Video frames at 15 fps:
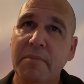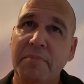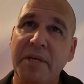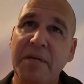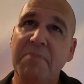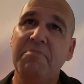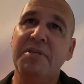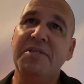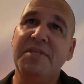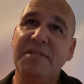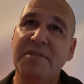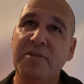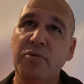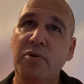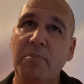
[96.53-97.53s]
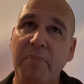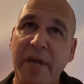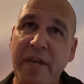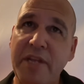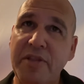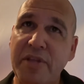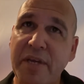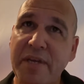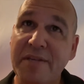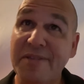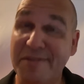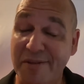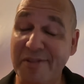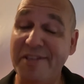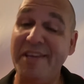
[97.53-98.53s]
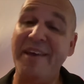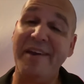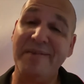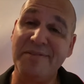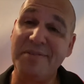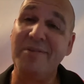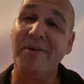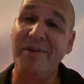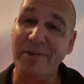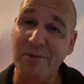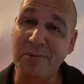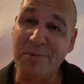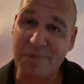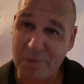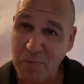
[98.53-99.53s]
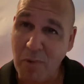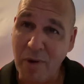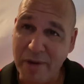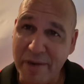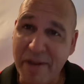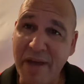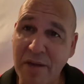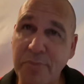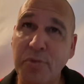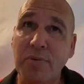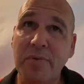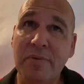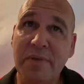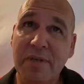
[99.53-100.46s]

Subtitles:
Being busy doing many things on the outside looks quite noble,